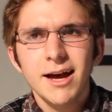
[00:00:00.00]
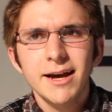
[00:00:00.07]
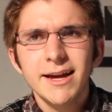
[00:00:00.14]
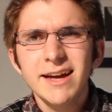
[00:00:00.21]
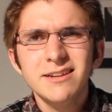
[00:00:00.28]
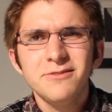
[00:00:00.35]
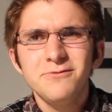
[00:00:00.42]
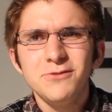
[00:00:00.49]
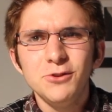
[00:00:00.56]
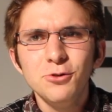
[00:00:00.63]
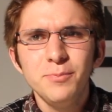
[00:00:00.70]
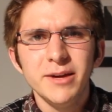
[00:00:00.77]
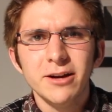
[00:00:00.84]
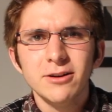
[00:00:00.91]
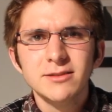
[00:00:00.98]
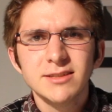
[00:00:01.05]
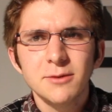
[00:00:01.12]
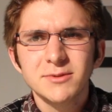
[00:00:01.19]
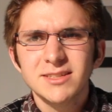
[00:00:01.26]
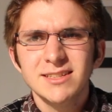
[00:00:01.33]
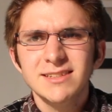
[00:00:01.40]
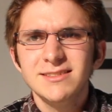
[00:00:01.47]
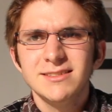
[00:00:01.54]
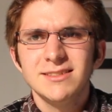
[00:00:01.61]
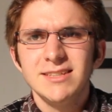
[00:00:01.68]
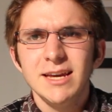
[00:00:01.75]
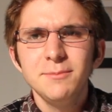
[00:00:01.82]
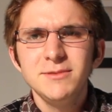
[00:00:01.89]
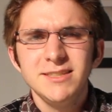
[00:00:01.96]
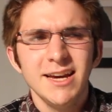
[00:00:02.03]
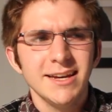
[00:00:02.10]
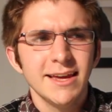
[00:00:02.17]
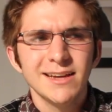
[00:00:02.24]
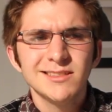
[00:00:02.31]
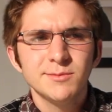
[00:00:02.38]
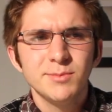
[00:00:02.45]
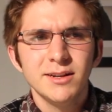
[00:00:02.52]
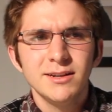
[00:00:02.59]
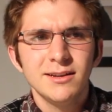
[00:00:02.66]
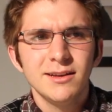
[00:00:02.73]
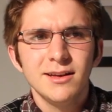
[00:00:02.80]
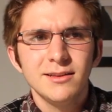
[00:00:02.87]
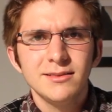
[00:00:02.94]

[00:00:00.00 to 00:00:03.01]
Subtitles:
I had a few beers. I was a little tipsy, I guess, but